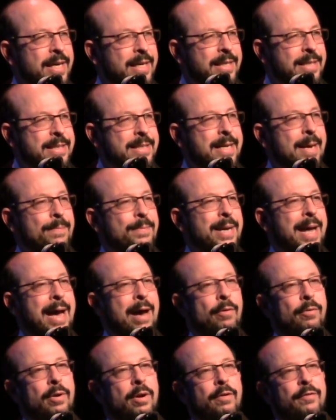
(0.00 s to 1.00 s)
He stepped
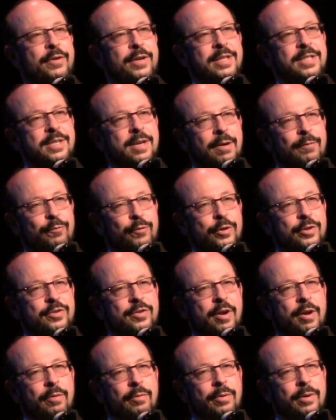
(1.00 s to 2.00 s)
out of his comfort
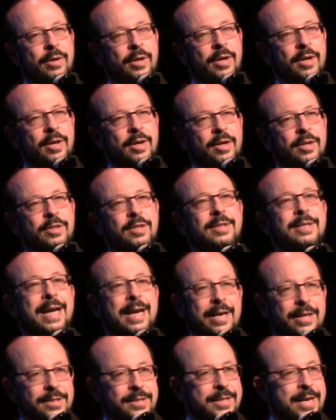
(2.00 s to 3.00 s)
zone to
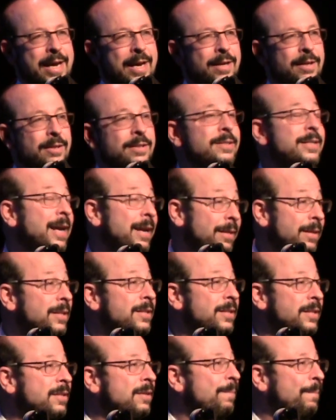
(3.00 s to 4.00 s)
take a stand and say,
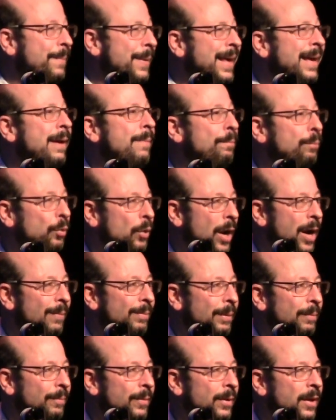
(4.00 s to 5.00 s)
this is a big
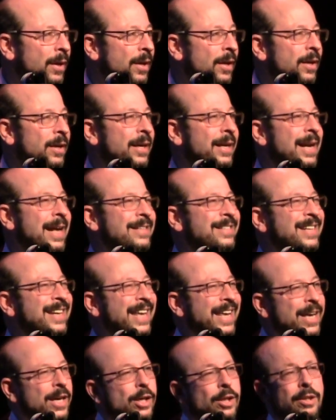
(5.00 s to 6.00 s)
problem. It has an
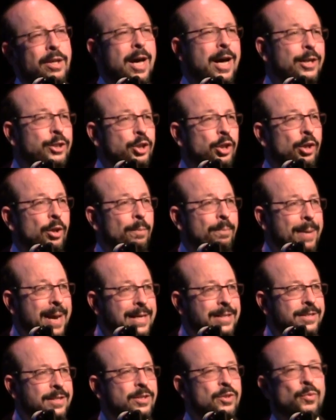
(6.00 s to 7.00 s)
ecological
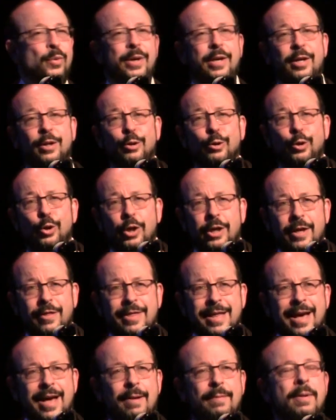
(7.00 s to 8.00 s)
basis. We can look
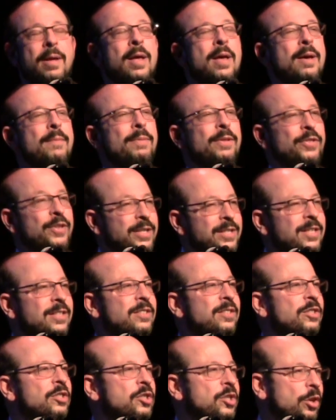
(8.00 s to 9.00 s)
at that, but this
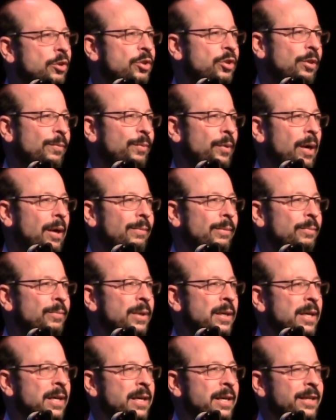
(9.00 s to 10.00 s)
is a social problem.
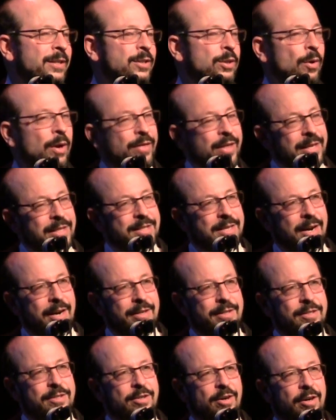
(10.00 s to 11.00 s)
And so I think
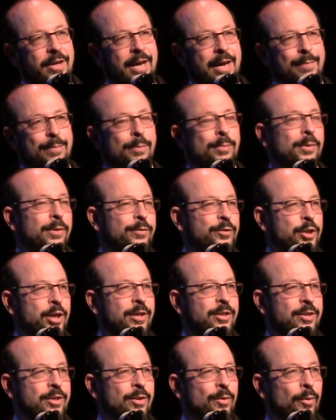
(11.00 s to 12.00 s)
scientists are capable of
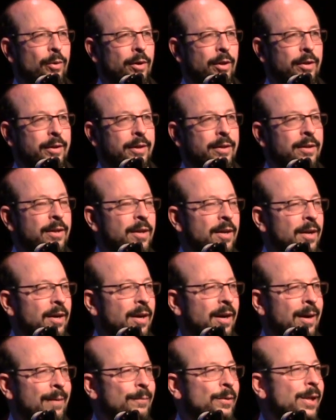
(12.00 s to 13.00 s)
changing the world, and
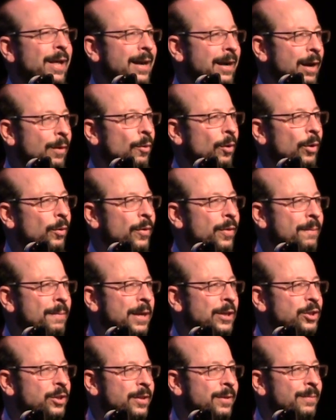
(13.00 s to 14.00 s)
I'm glad I work with a
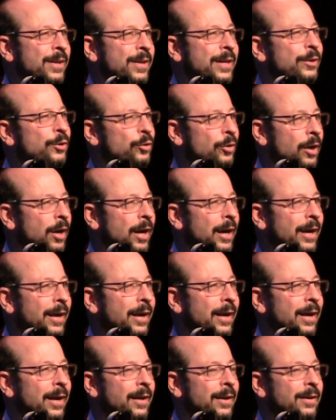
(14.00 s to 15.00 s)
bunch that try.
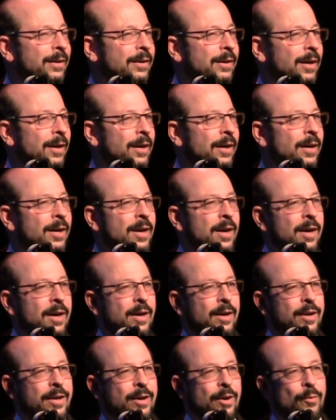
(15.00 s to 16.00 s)
And uh,
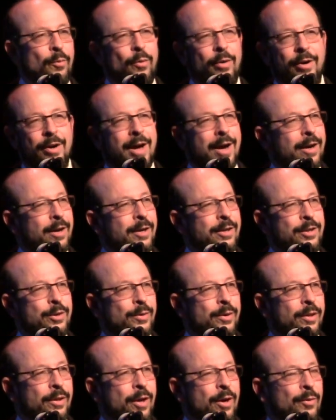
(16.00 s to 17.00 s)
you know, we're not going to
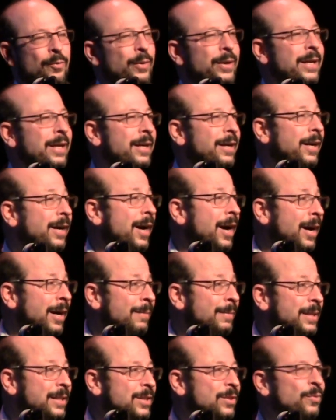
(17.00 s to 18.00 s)
do it alone. We need
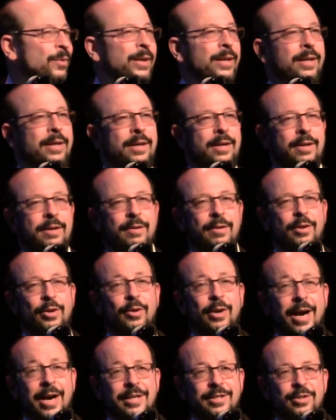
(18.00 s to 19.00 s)
economists. We need
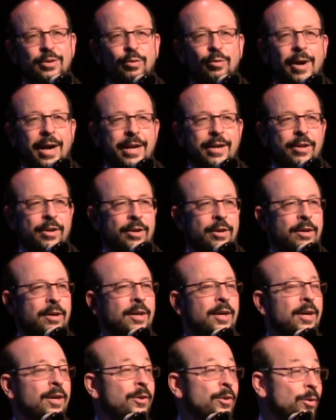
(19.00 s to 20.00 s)
you guys to write your
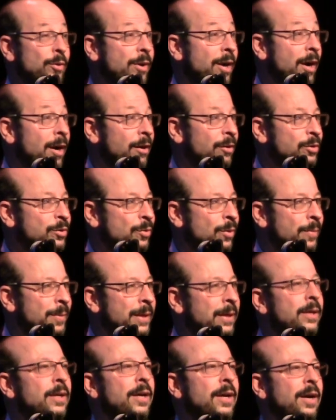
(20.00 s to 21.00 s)
new
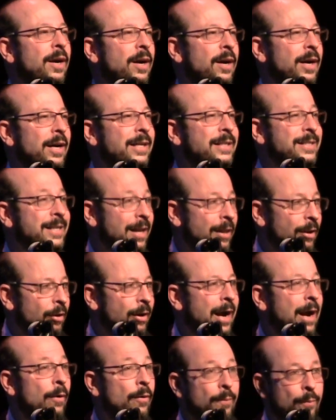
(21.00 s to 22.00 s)
congresswoman uh, and tell her
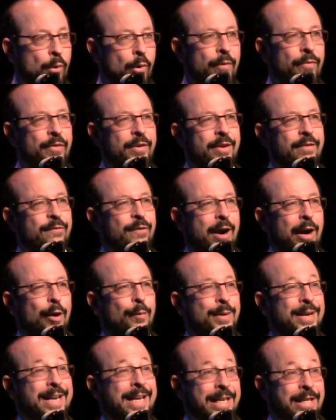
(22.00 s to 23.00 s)
how important the
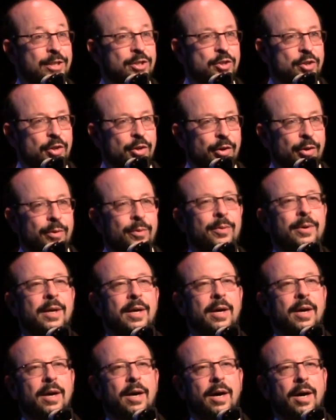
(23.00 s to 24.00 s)
environment is to you.
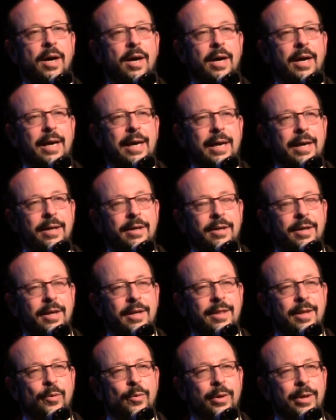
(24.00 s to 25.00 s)
Uh, and I
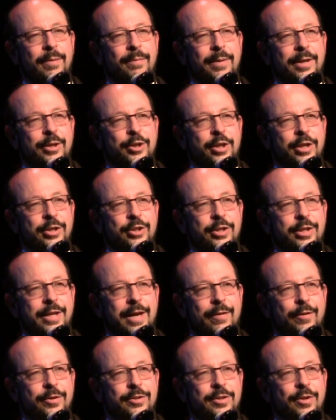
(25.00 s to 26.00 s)
think we can make change
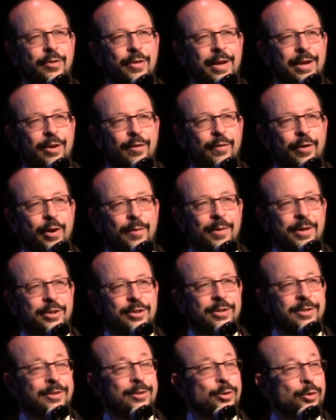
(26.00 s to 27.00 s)
together. So thank you very
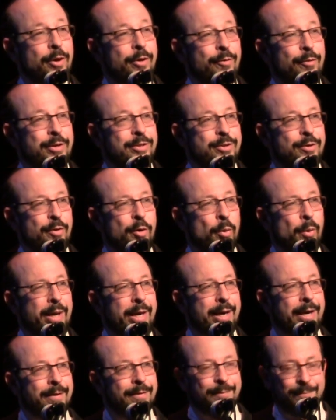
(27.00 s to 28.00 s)
much, and enjoy the rest of your
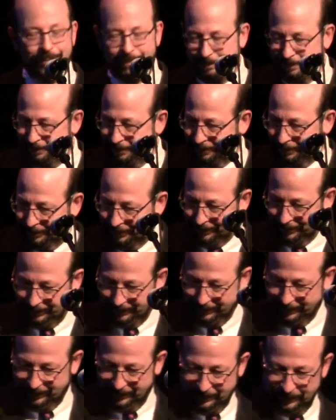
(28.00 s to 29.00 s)
weekend.